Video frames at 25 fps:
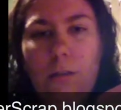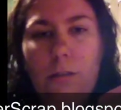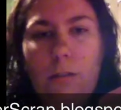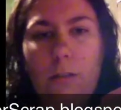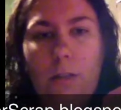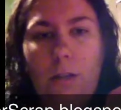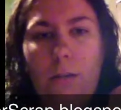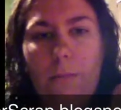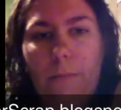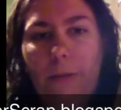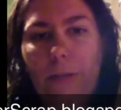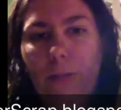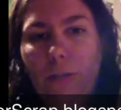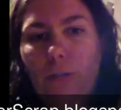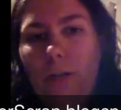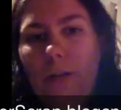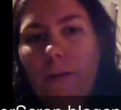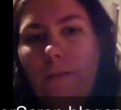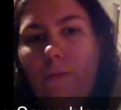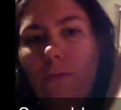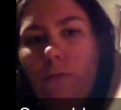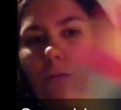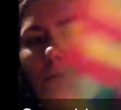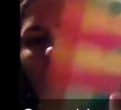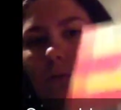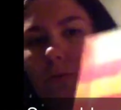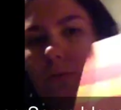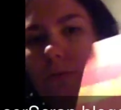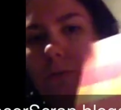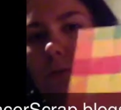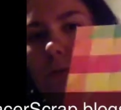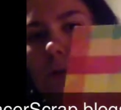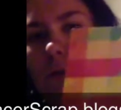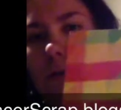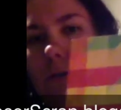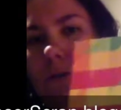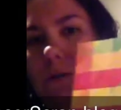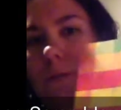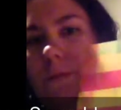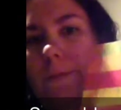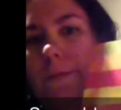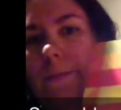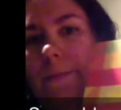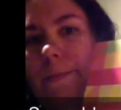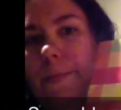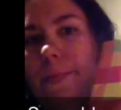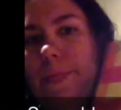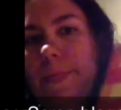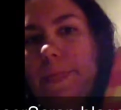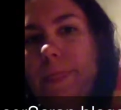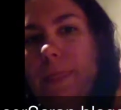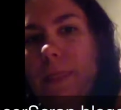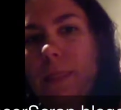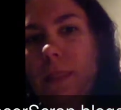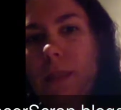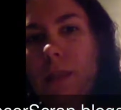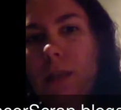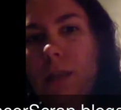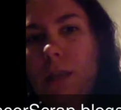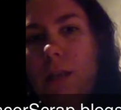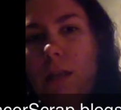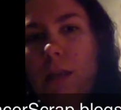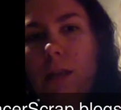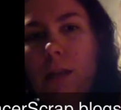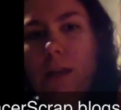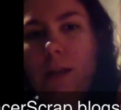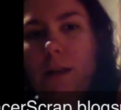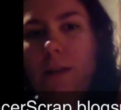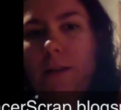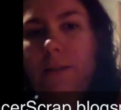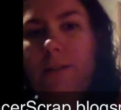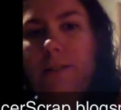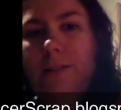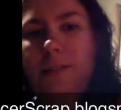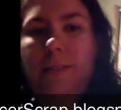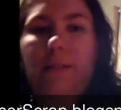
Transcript: along my travels. So this